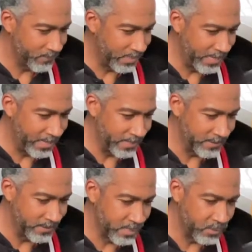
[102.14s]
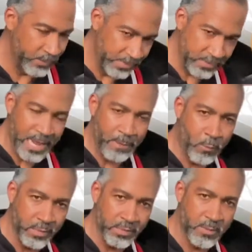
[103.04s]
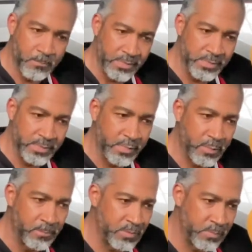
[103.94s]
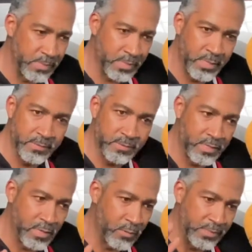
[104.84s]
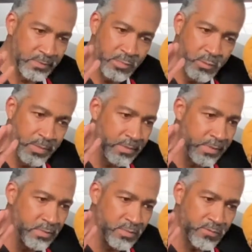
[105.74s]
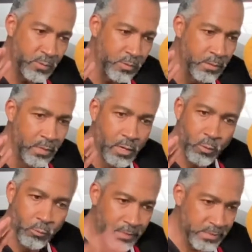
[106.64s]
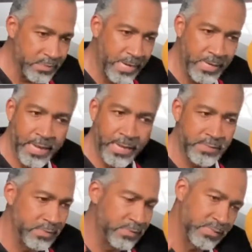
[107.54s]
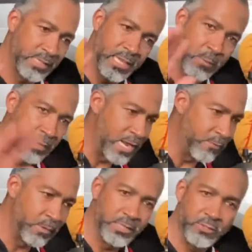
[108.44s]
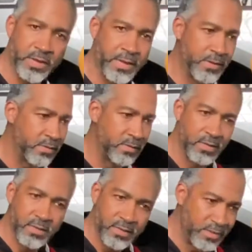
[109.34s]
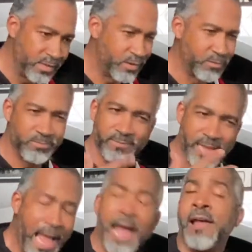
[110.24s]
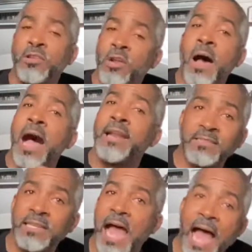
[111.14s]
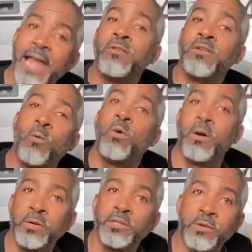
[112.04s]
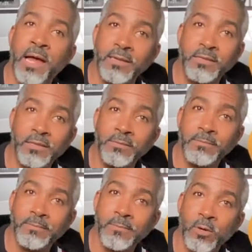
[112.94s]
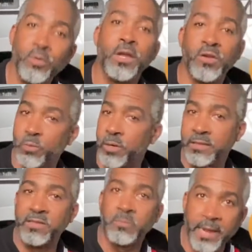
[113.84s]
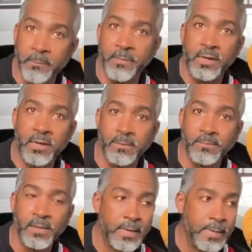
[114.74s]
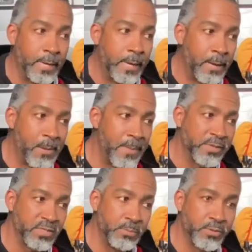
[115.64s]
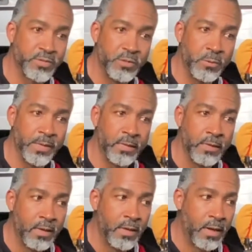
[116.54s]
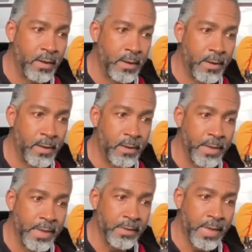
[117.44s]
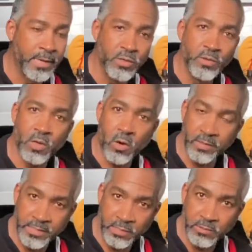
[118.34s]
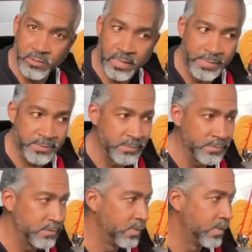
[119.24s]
And the reason I wanted to mention him is because, you know, he's doing things for real estate agents. Again, we're not really trying to, you know, honestly, I don't know what we're trying to do. Who knows what this might become? I'm actually pursuing a used car dealer's license.